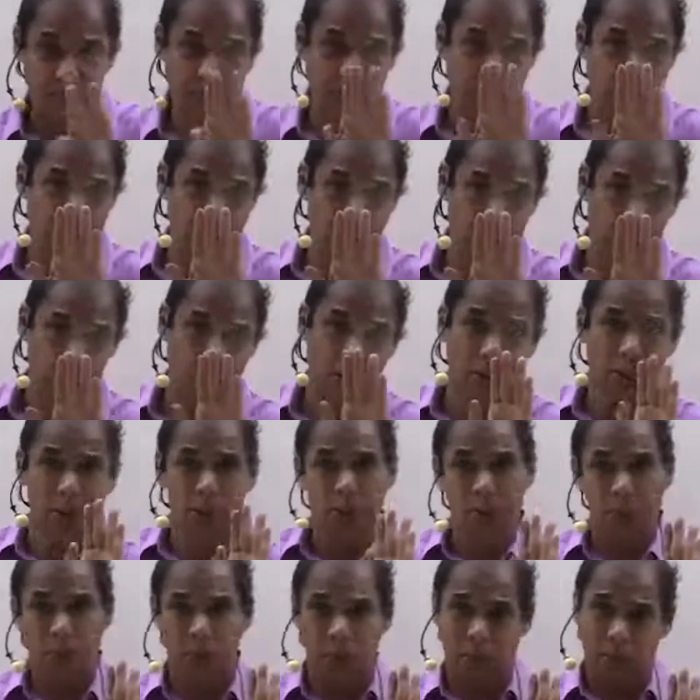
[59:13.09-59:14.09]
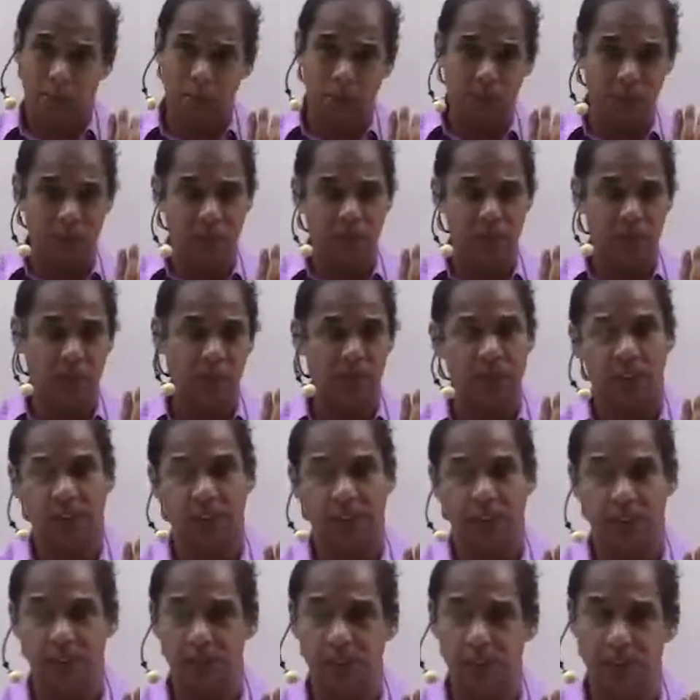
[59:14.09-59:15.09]
then also present
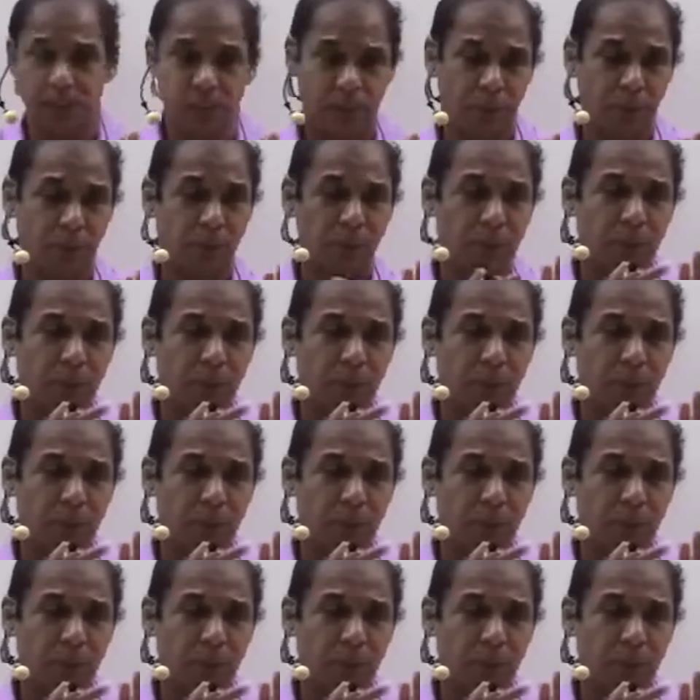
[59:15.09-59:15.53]
perfect tense.